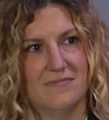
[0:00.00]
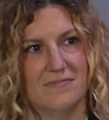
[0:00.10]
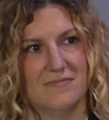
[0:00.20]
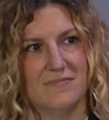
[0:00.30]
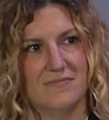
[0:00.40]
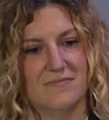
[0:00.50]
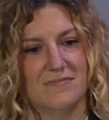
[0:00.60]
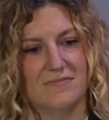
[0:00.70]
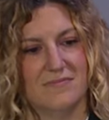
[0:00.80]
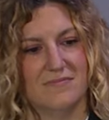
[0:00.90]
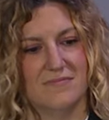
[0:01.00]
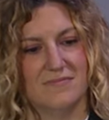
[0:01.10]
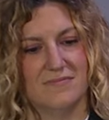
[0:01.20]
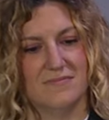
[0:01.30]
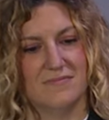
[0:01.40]

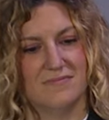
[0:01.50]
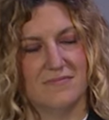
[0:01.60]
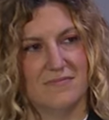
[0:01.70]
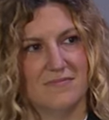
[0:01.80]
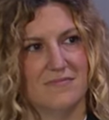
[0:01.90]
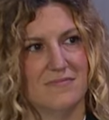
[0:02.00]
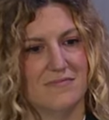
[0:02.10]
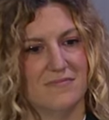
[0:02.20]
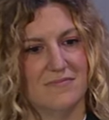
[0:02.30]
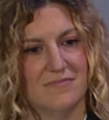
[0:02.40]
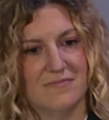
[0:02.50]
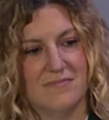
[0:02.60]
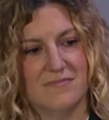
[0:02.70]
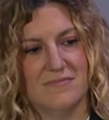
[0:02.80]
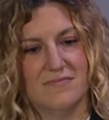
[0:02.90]

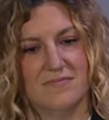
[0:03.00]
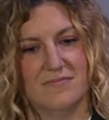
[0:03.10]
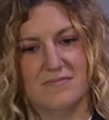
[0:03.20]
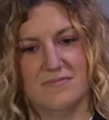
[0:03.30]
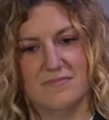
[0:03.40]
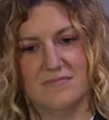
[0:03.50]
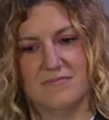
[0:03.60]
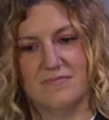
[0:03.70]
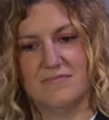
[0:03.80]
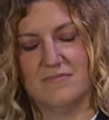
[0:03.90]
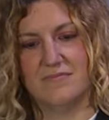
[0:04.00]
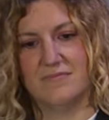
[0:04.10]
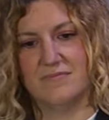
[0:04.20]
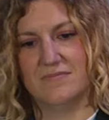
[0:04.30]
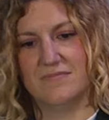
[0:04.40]

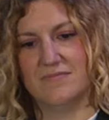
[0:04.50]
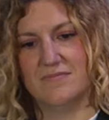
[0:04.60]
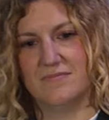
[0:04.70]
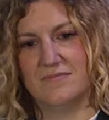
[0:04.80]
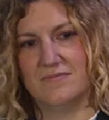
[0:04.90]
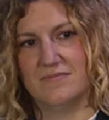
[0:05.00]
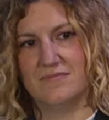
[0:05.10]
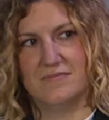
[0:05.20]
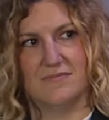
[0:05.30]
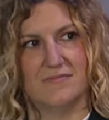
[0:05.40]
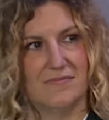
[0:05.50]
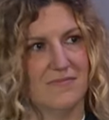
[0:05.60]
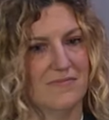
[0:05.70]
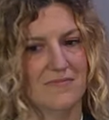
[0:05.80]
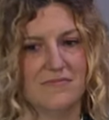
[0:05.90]

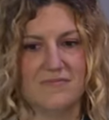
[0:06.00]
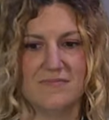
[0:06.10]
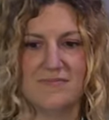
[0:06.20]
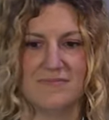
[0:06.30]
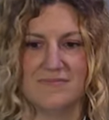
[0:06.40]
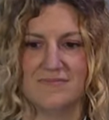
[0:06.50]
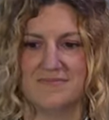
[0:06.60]
[no speech]